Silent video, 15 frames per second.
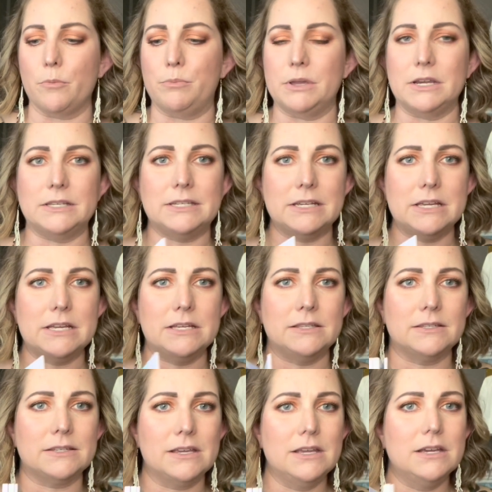big
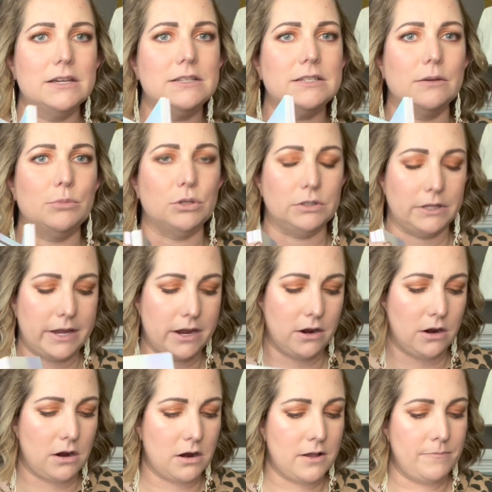tins, double
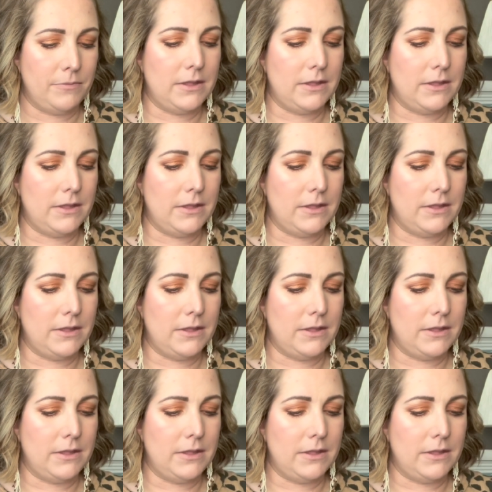layer.